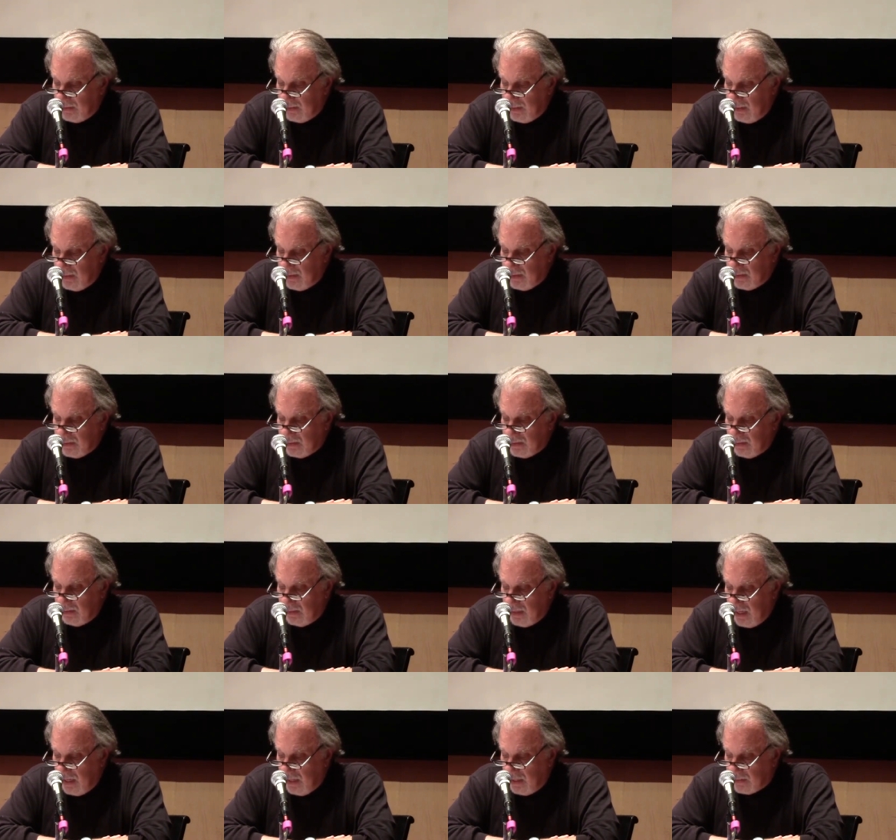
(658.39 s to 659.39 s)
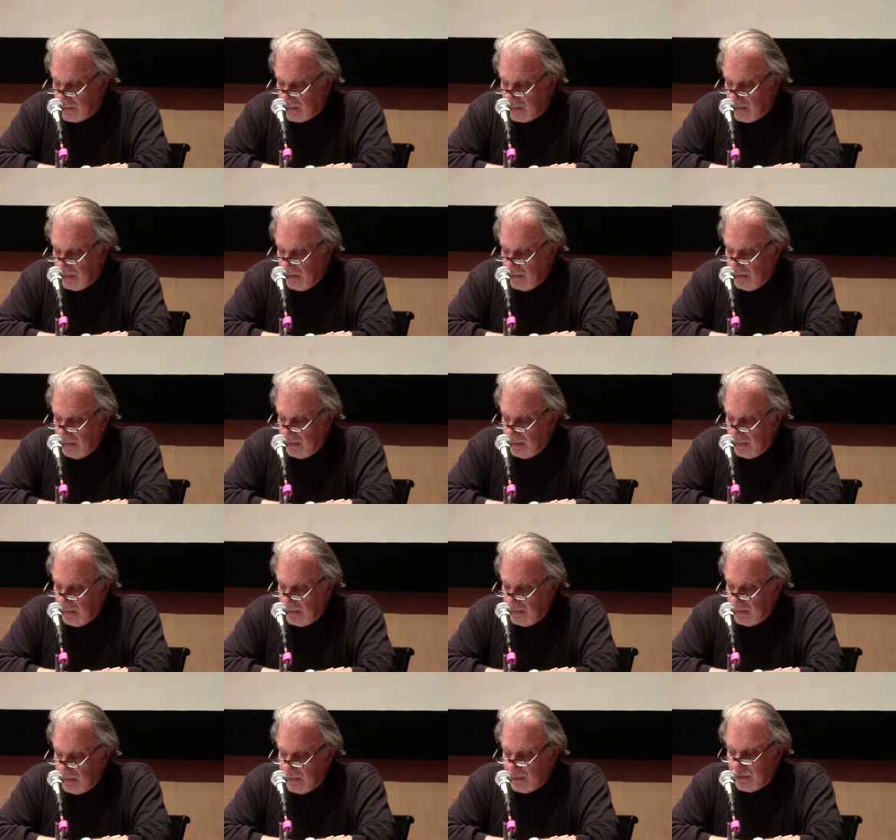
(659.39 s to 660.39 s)
sense that
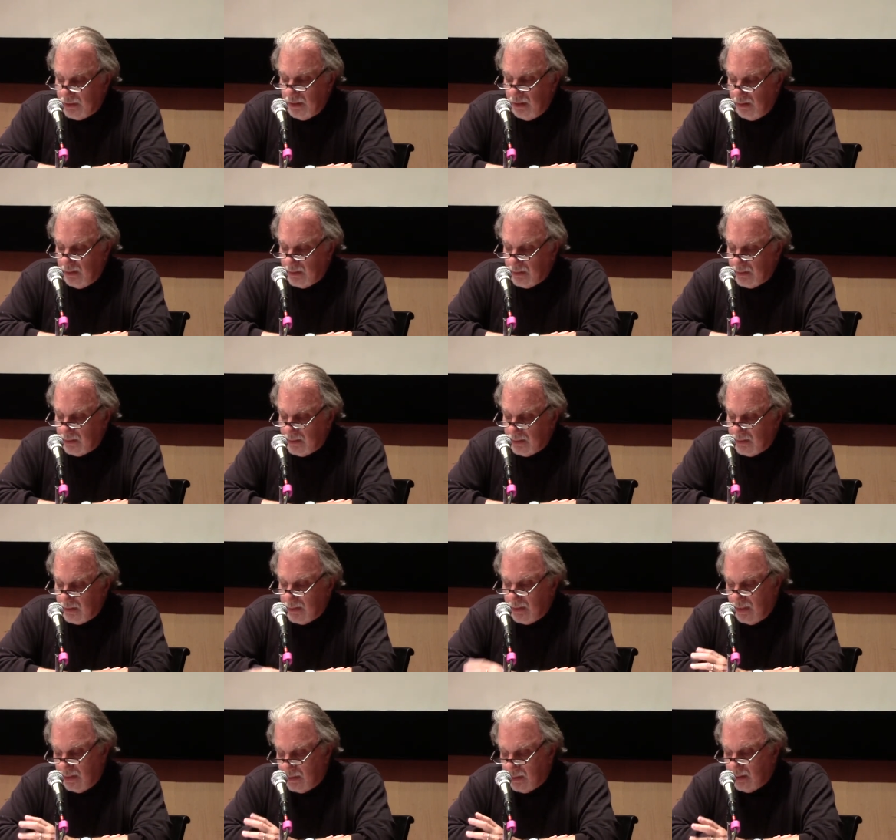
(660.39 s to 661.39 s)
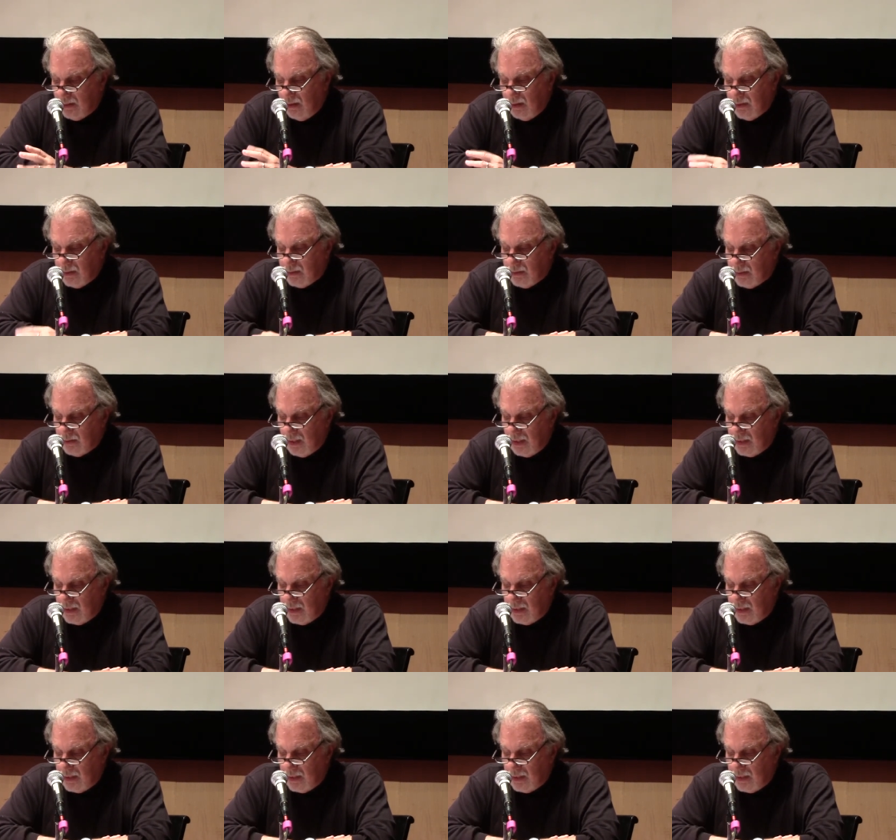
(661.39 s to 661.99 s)
uh, it's not it's not